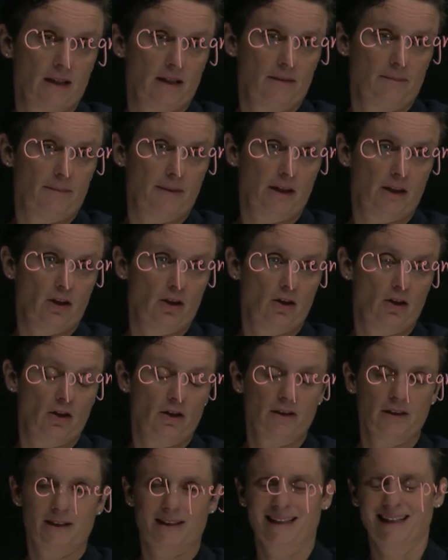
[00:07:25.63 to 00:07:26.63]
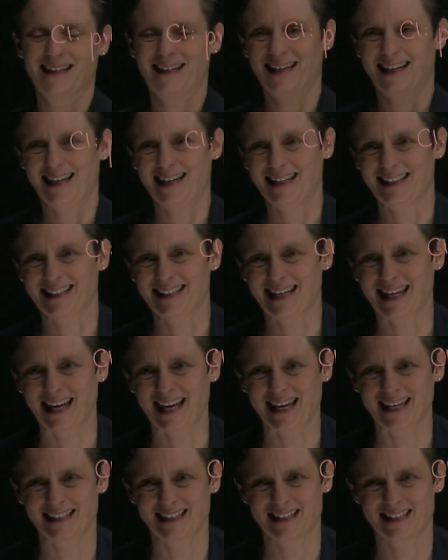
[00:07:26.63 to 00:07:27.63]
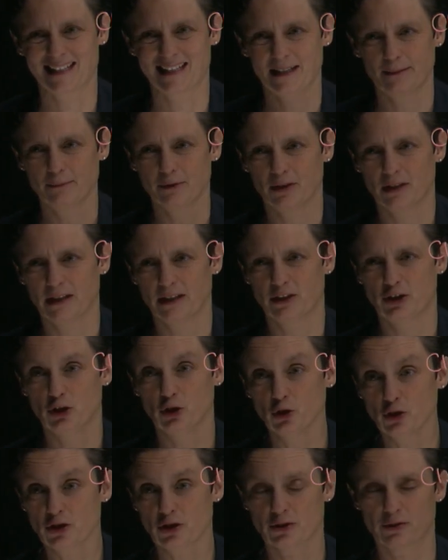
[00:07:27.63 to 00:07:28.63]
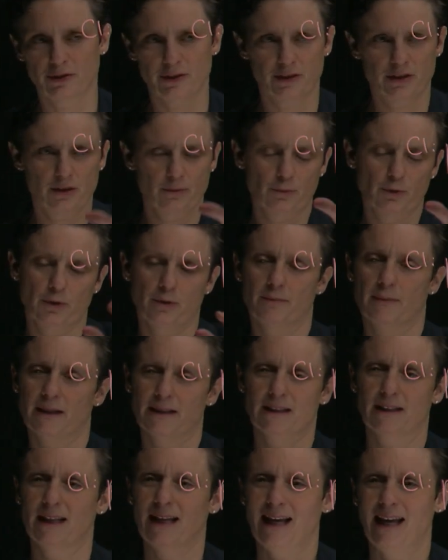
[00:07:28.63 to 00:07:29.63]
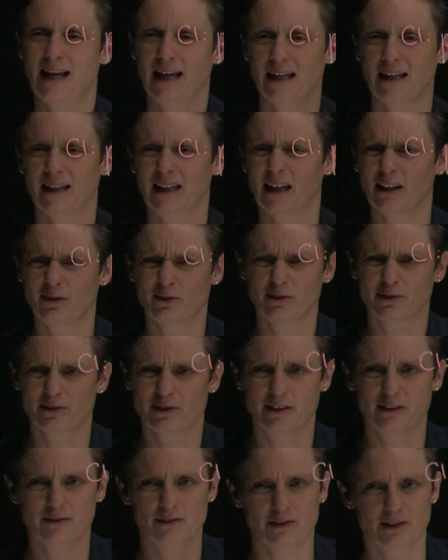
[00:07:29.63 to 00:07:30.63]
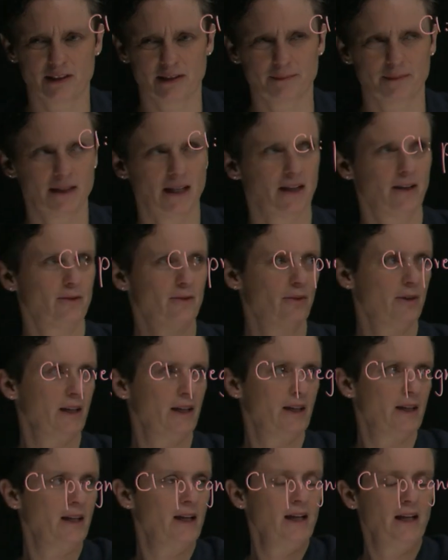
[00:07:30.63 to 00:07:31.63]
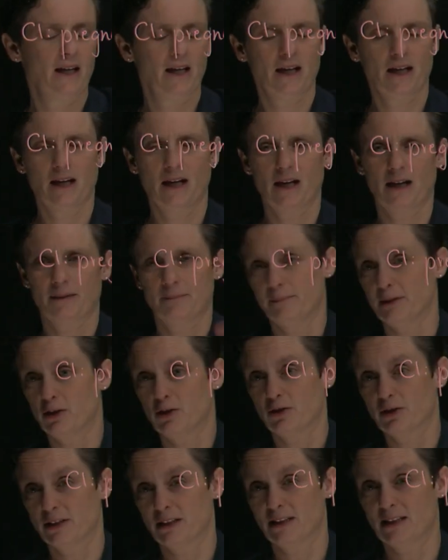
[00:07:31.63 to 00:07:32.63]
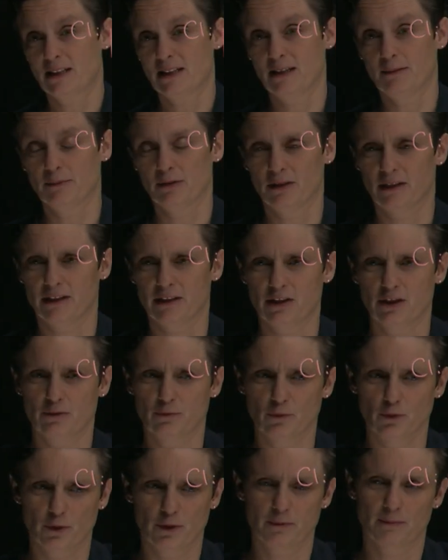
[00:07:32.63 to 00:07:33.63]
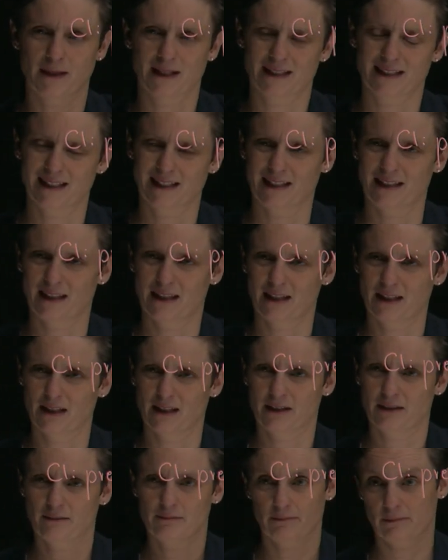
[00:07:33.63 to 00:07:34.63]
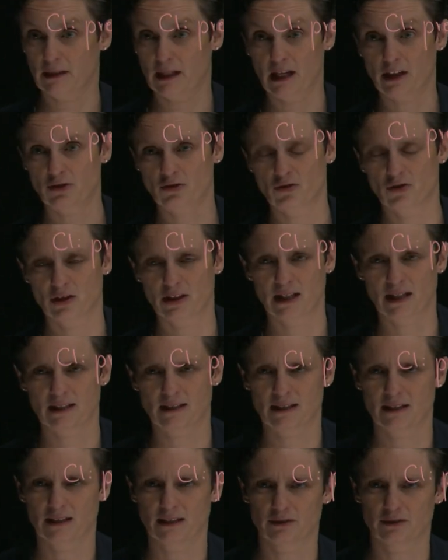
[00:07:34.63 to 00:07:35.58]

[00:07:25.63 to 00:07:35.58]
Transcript: because it can stimulate uterine smooth muscle, and it can also give you some diarrhea because it stimulates smooth muscle in the gastrointestinal